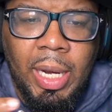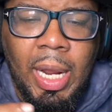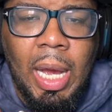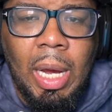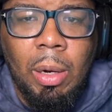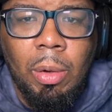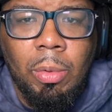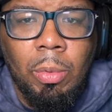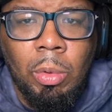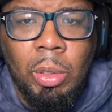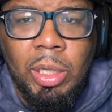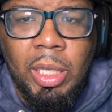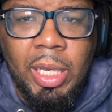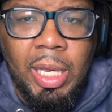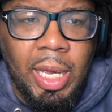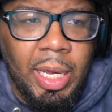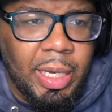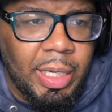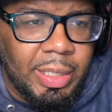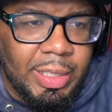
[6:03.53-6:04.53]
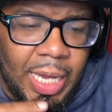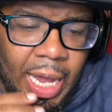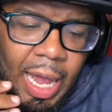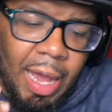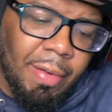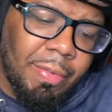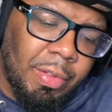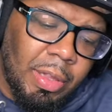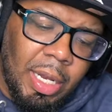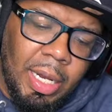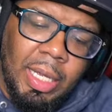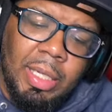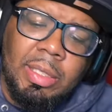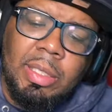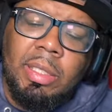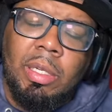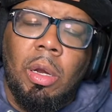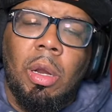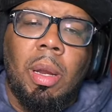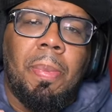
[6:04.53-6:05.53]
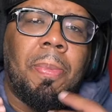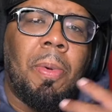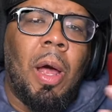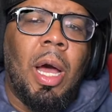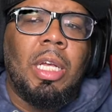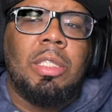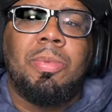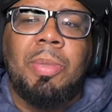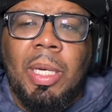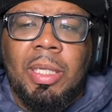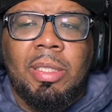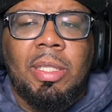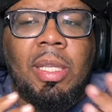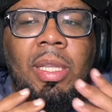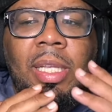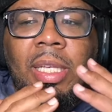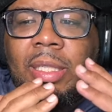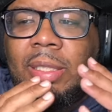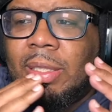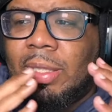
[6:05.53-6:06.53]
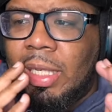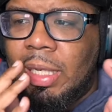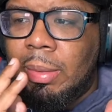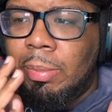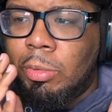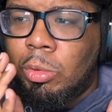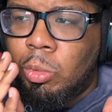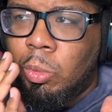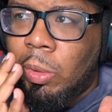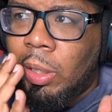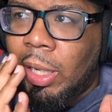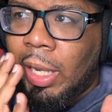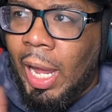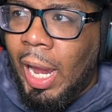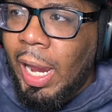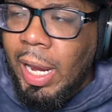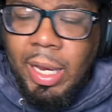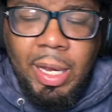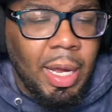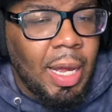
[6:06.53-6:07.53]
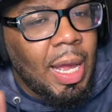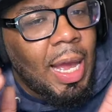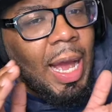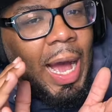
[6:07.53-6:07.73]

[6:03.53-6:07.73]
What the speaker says: Now, would the Yankees have the necessary prospects that these teams would like?